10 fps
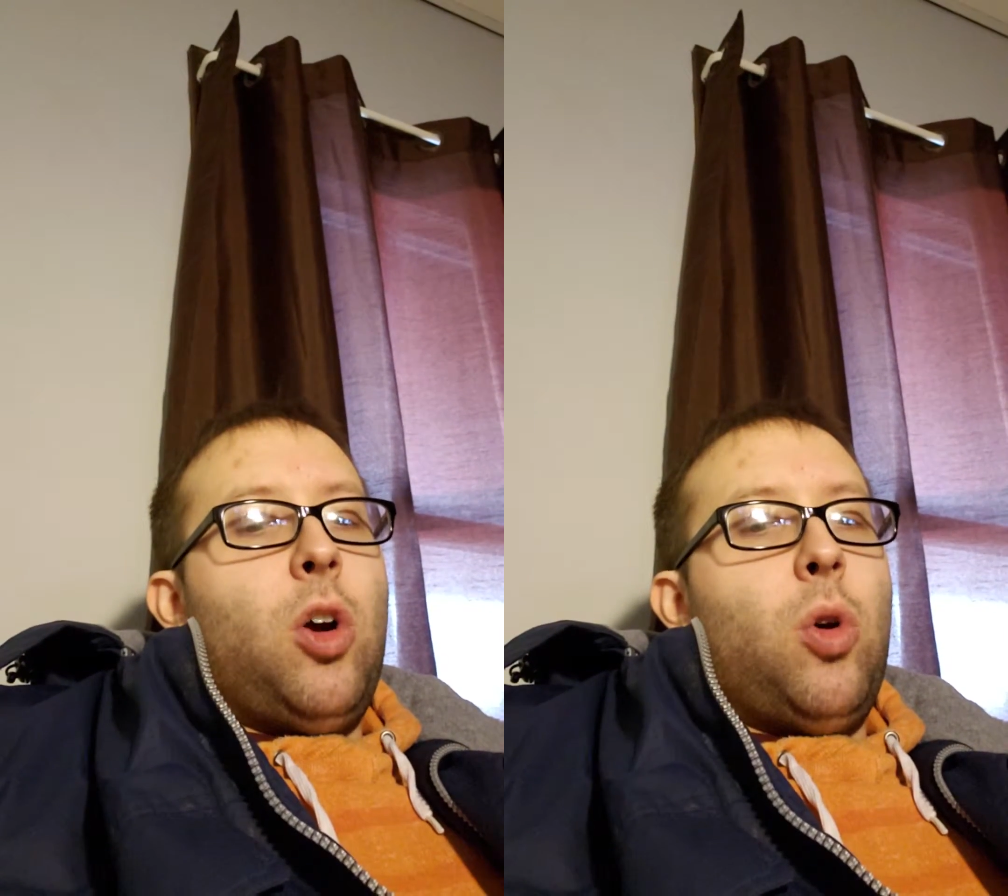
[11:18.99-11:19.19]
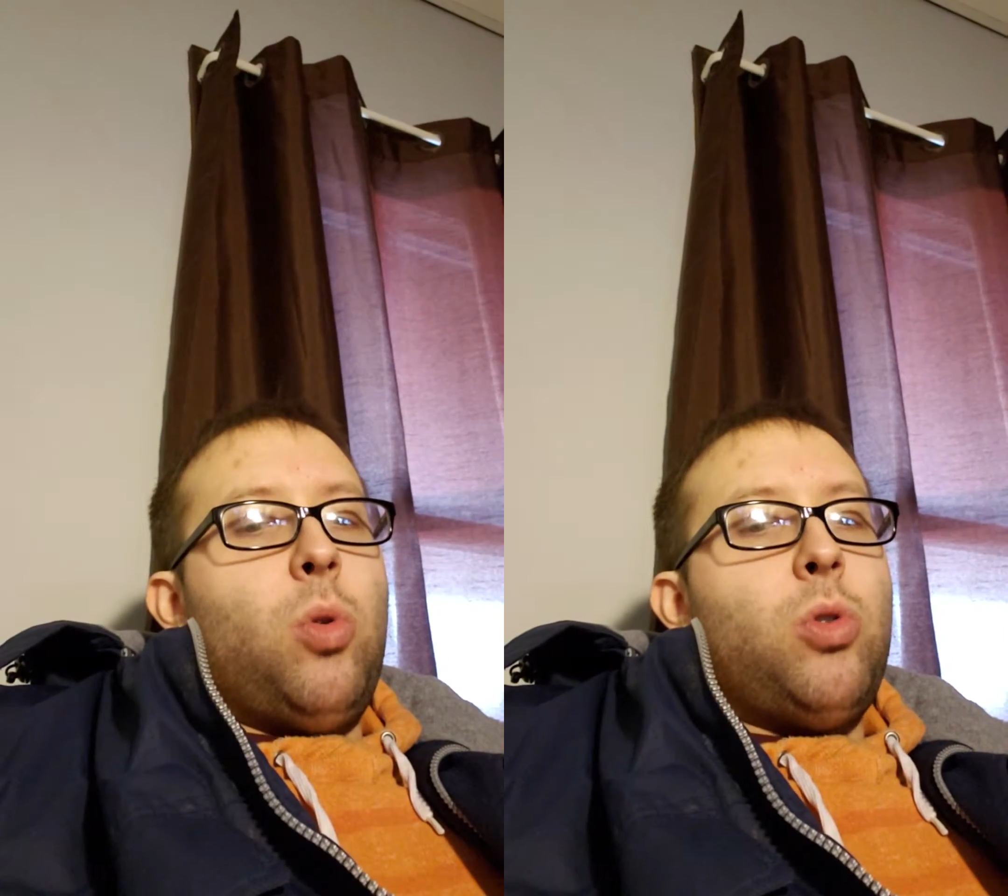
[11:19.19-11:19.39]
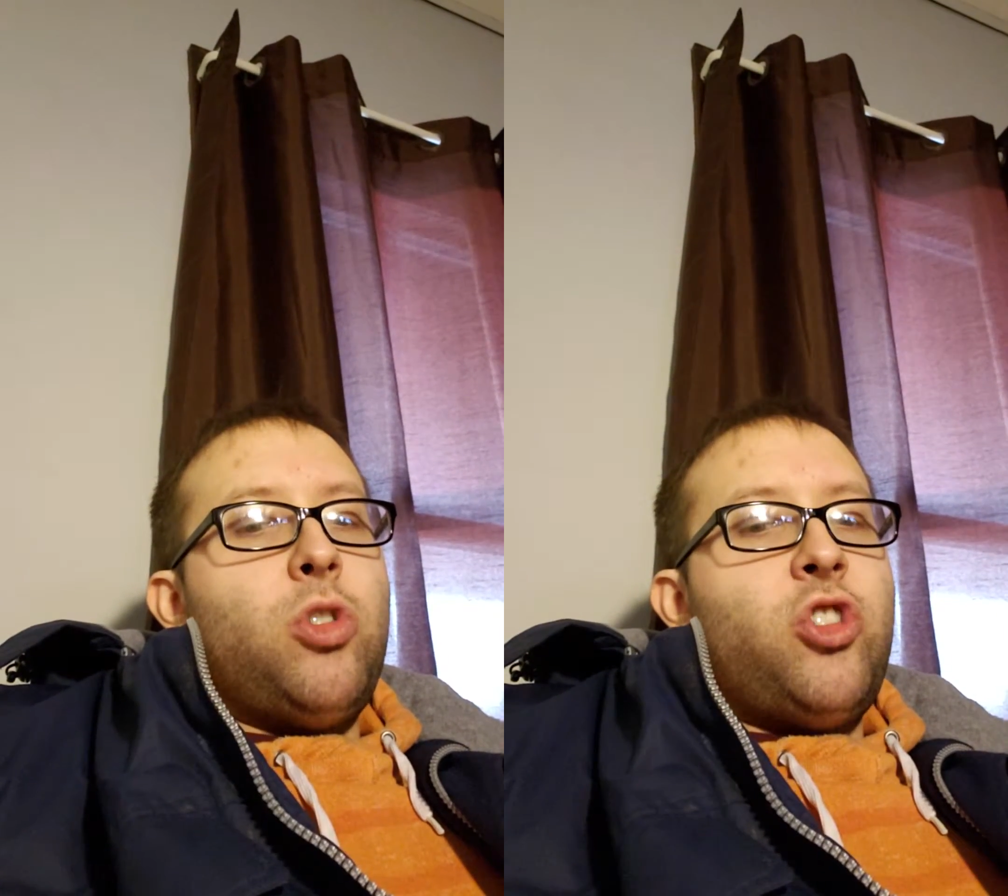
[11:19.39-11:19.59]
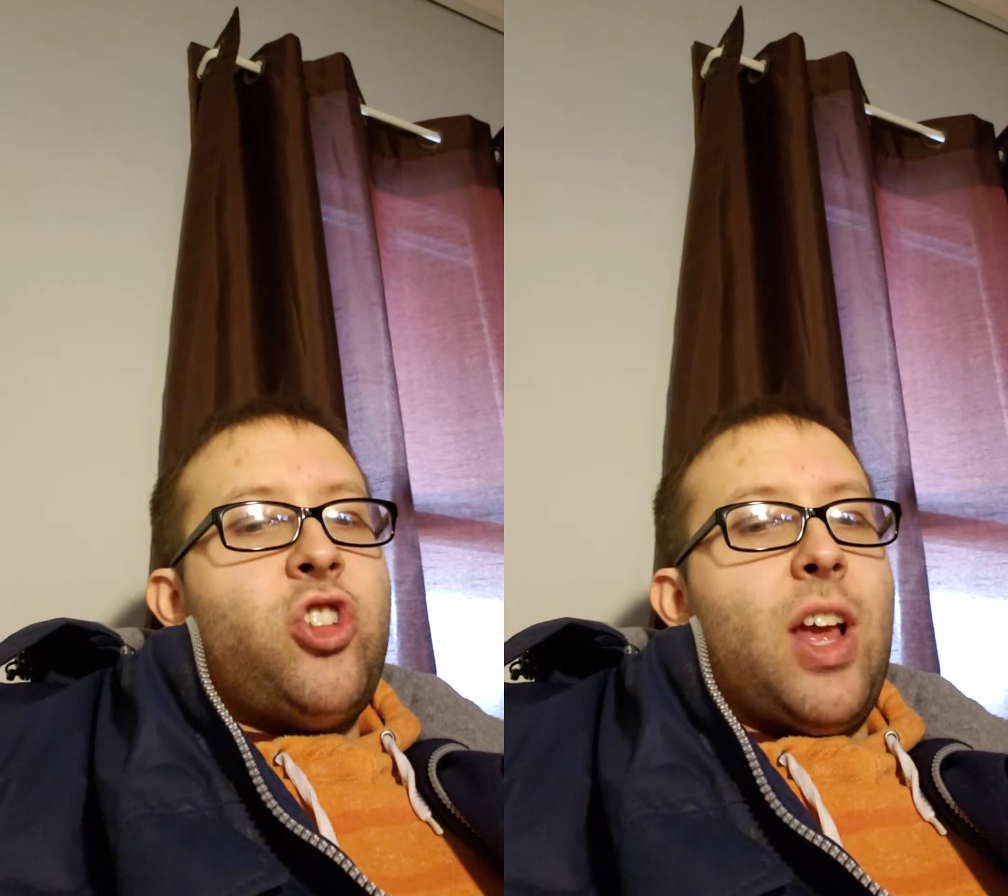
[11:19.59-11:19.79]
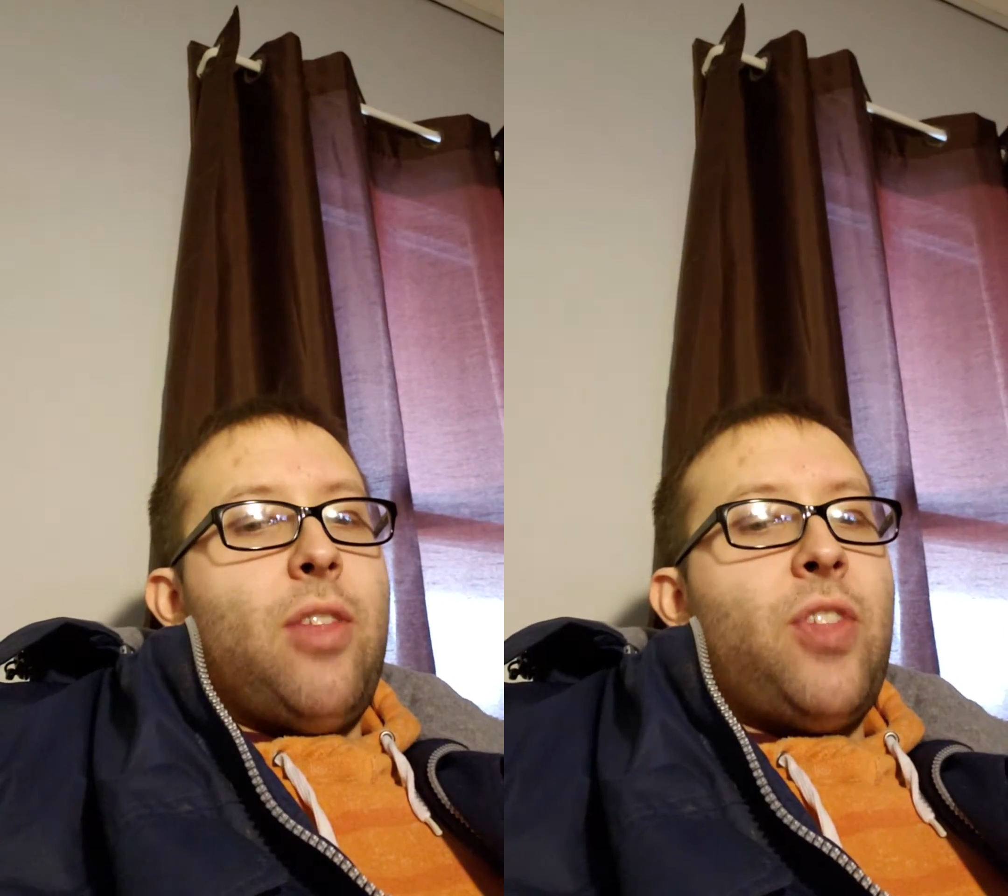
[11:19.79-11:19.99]
oh
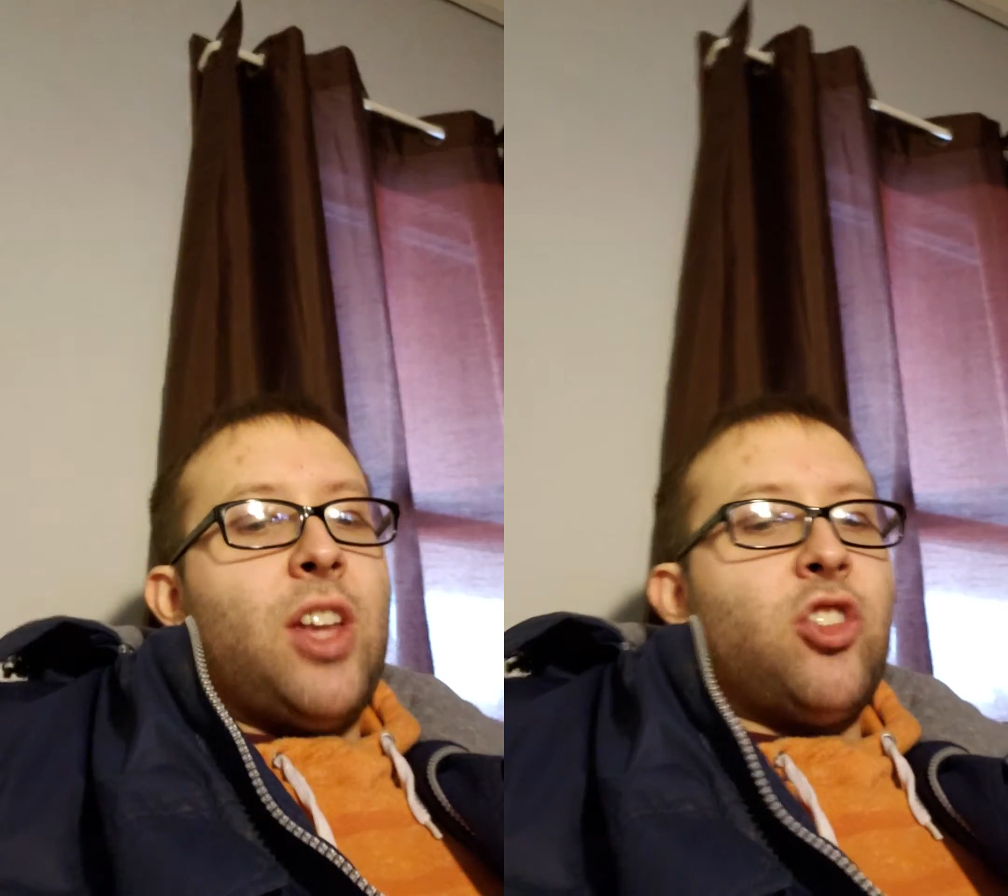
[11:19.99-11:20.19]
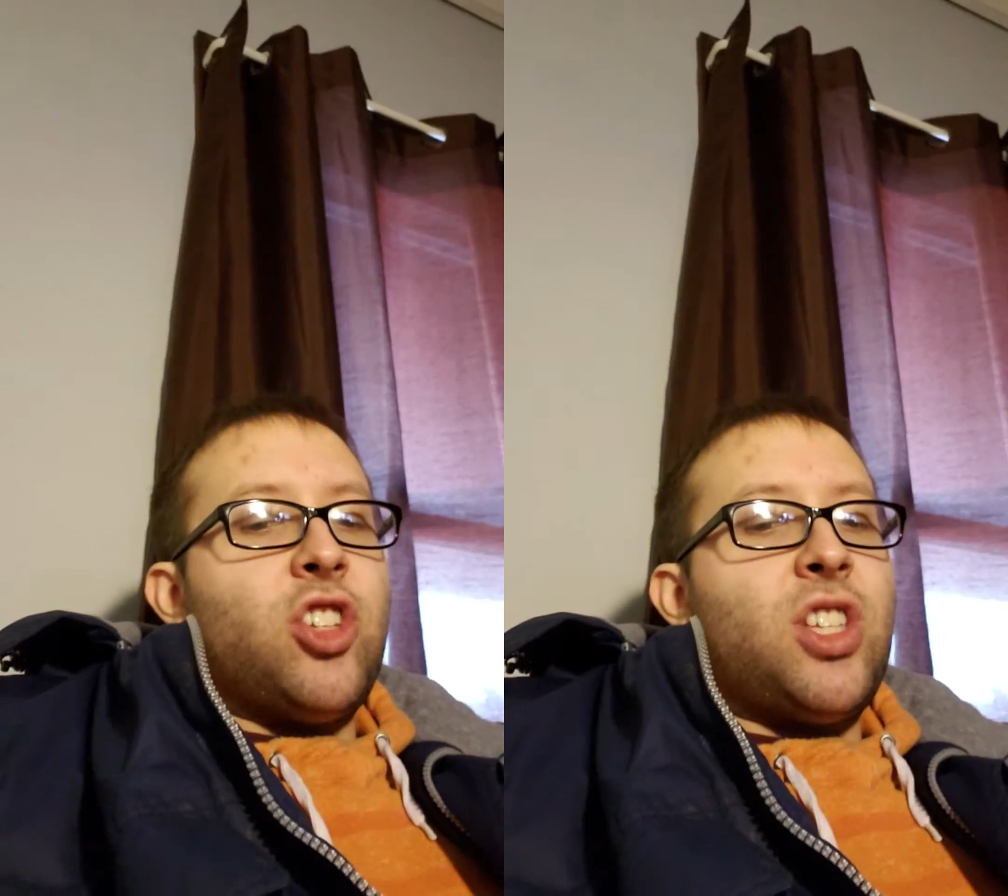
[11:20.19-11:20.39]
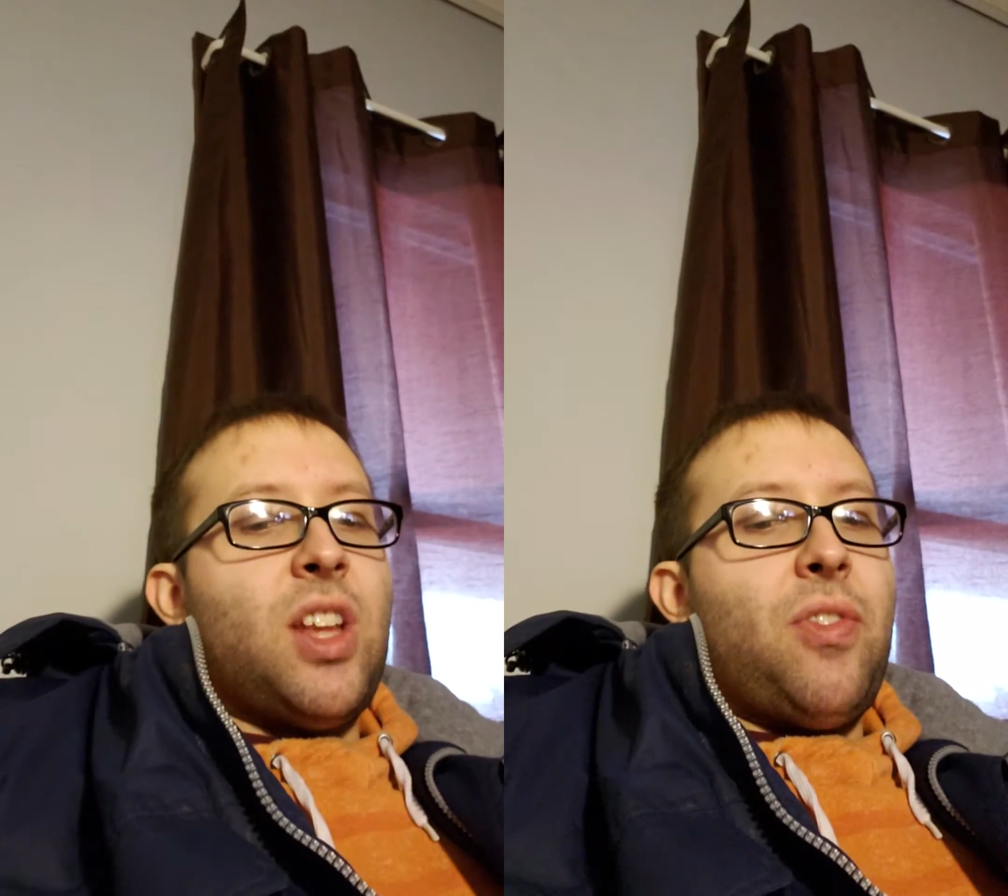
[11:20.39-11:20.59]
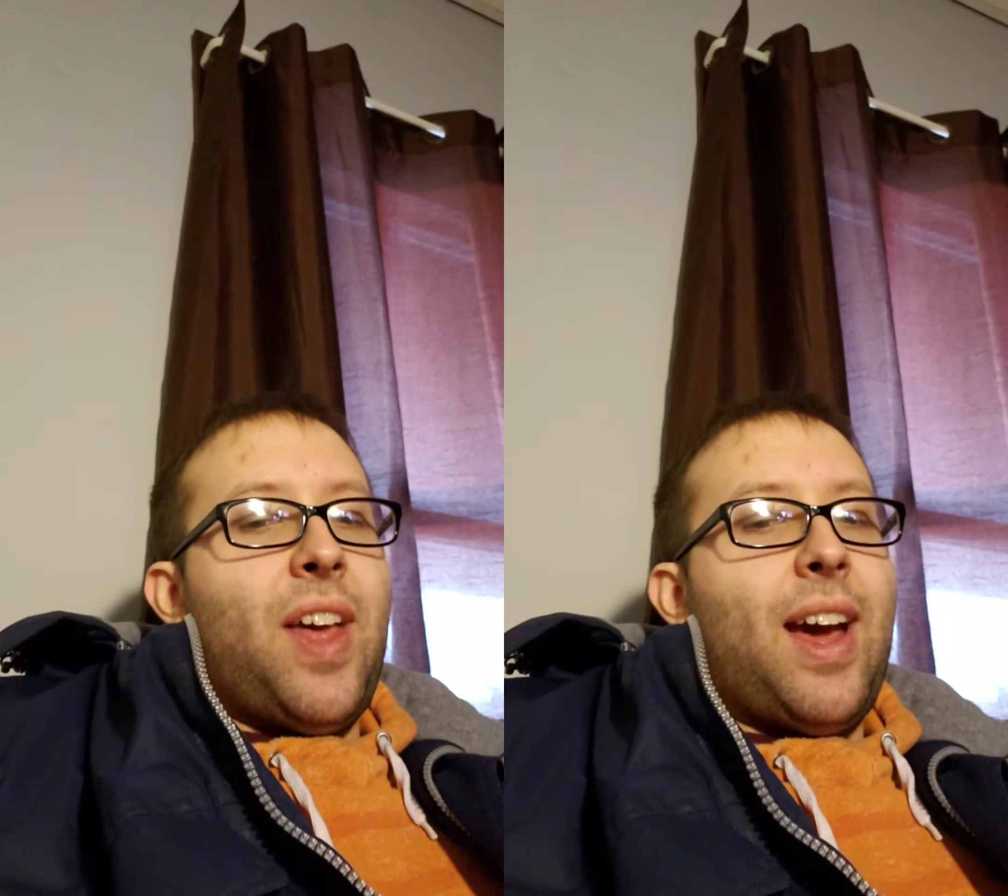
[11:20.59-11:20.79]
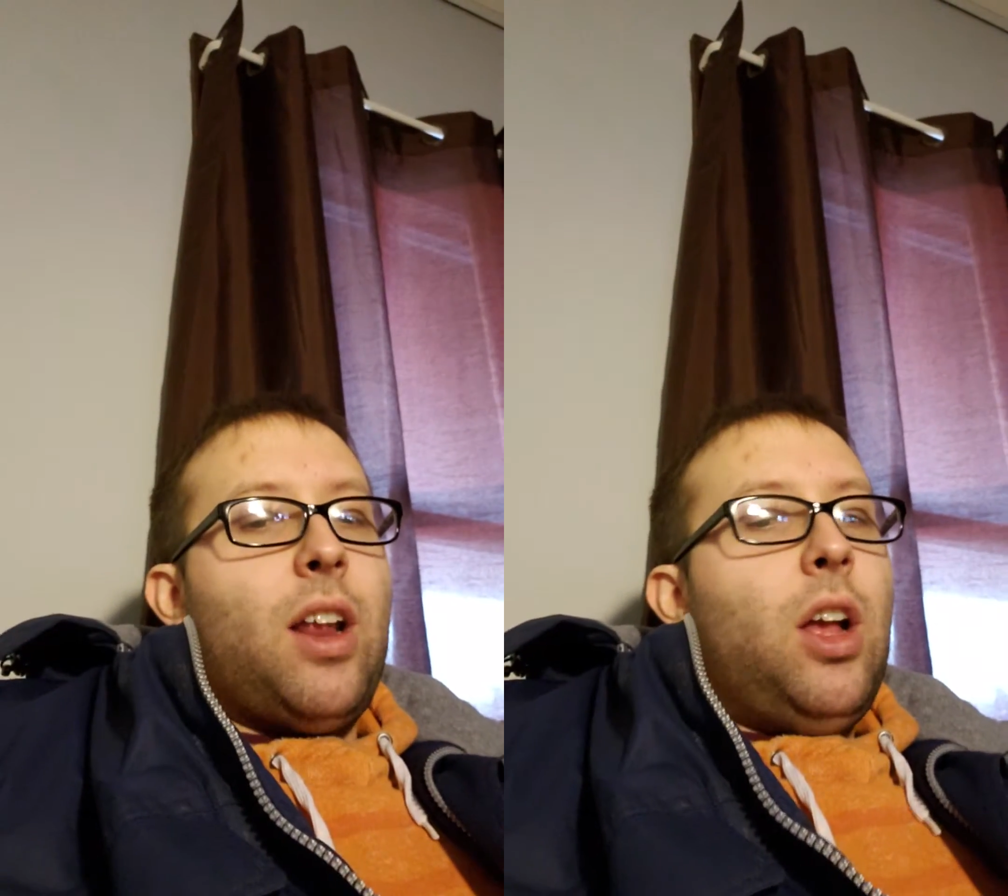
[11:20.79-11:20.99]
shit, they just did
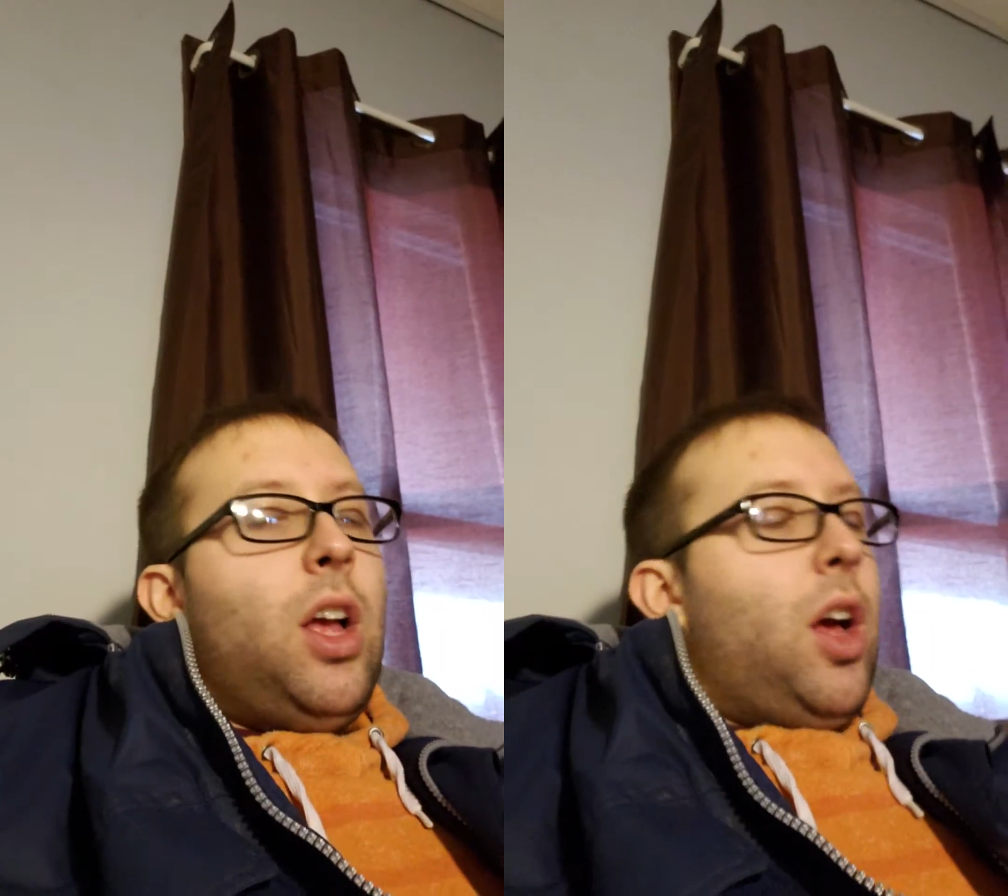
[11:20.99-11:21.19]
that.